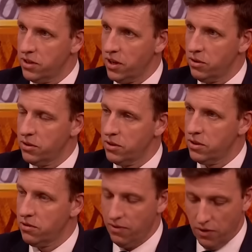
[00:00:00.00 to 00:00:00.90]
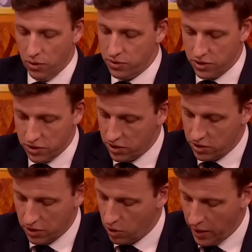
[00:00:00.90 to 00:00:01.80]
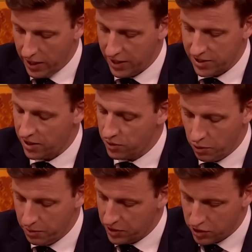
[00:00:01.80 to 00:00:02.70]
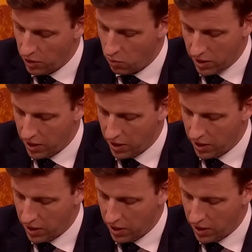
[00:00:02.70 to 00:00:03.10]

you know, that are involved, just a quick list. And I don't want to insult